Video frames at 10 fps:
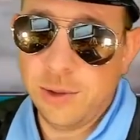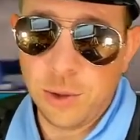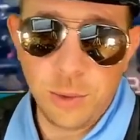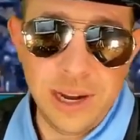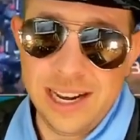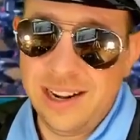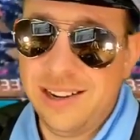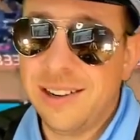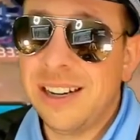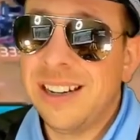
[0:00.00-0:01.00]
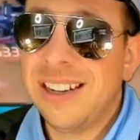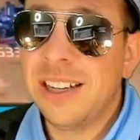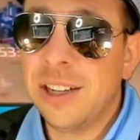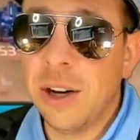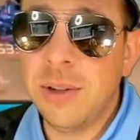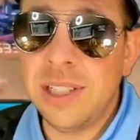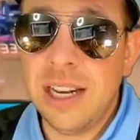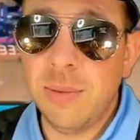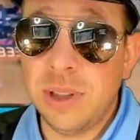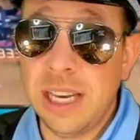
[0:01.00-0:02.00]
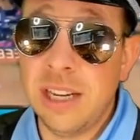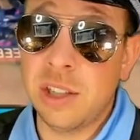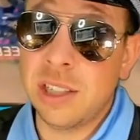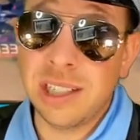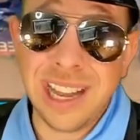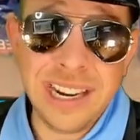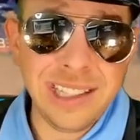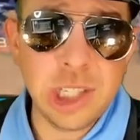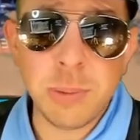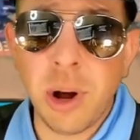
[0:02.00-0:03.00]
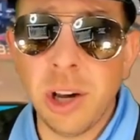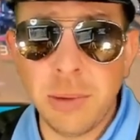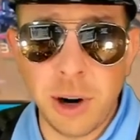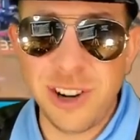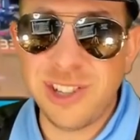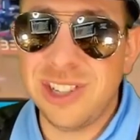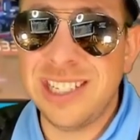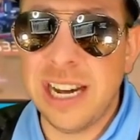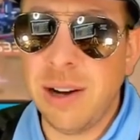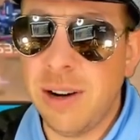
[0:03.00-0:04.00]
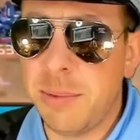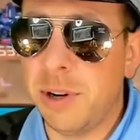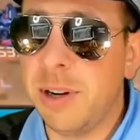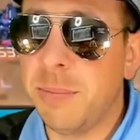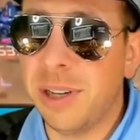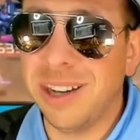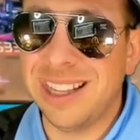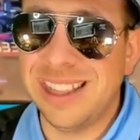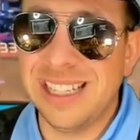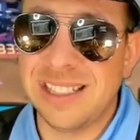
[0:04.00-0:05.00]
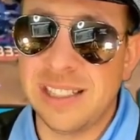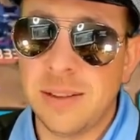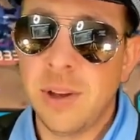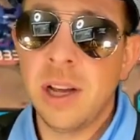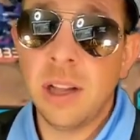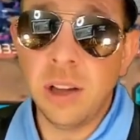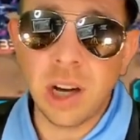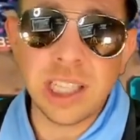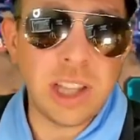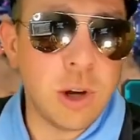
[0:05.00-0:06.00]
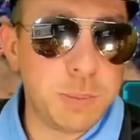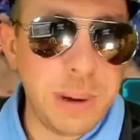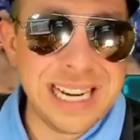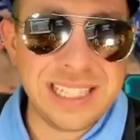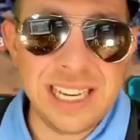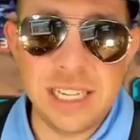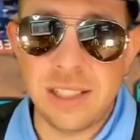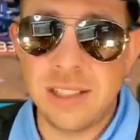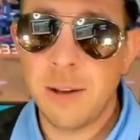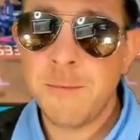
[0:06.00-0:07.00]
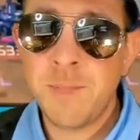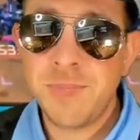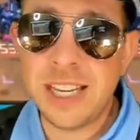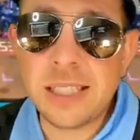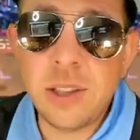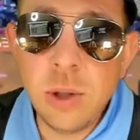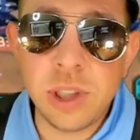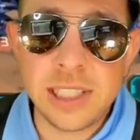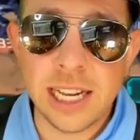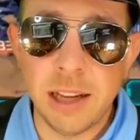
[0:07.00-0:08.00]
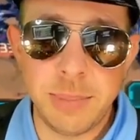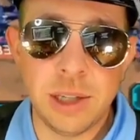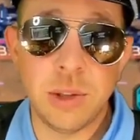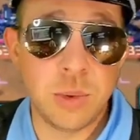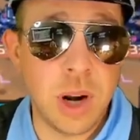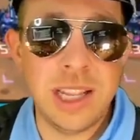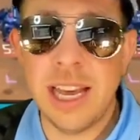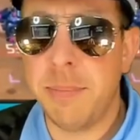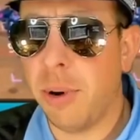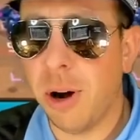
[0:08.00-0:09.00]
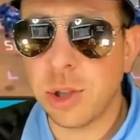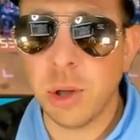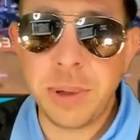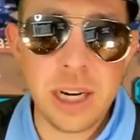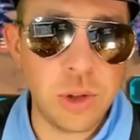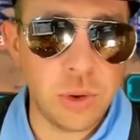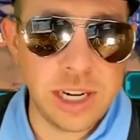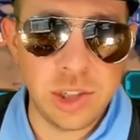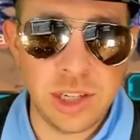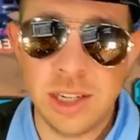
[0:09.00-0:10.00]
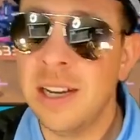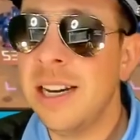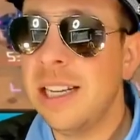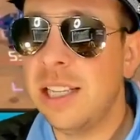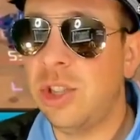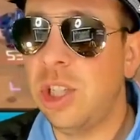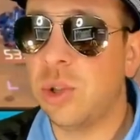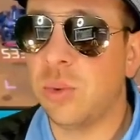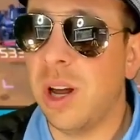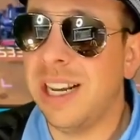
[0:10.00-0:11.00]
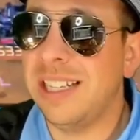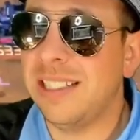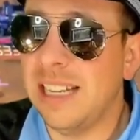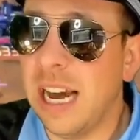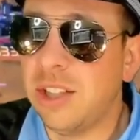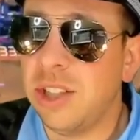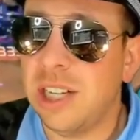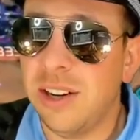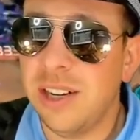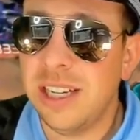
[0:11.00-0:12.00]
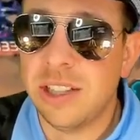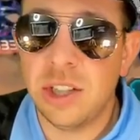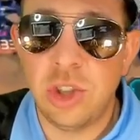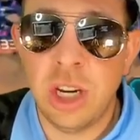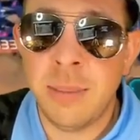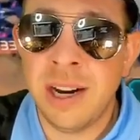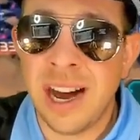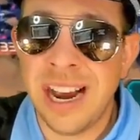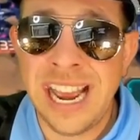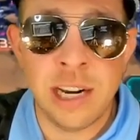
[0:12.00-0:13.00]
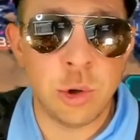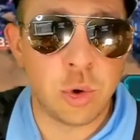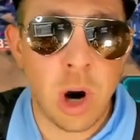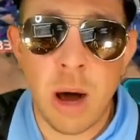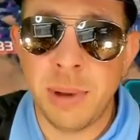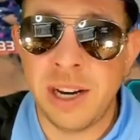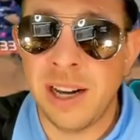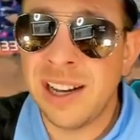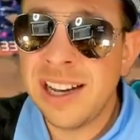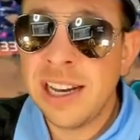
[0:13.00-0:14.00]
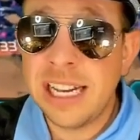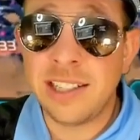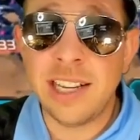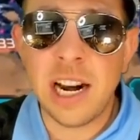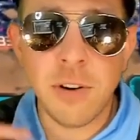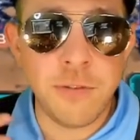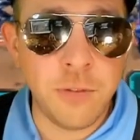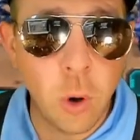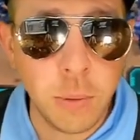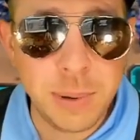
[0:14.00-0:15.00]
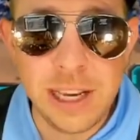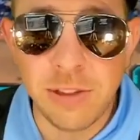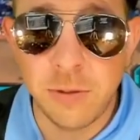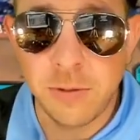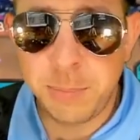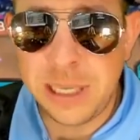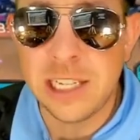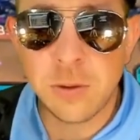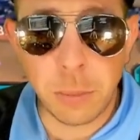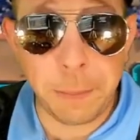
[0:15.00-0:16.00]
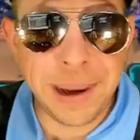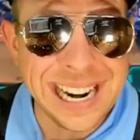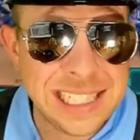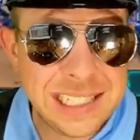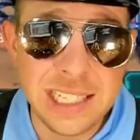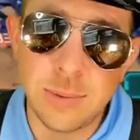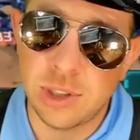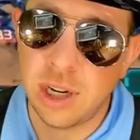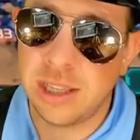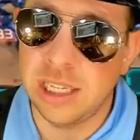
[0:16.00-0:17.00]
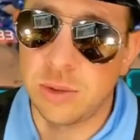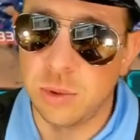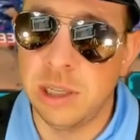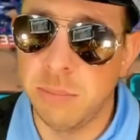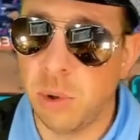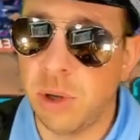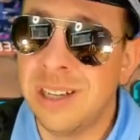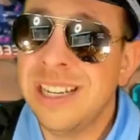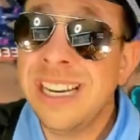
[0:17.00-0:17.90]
or Win, goes in with a slightly smaller march. He's outnumbered, but look at this. Look at those base hits. This new Stella build's running that partial penetration, then she's running Sagittarius, Gemini, Andromeda. Instead of a 4-piece for Pisces, which I think is really important,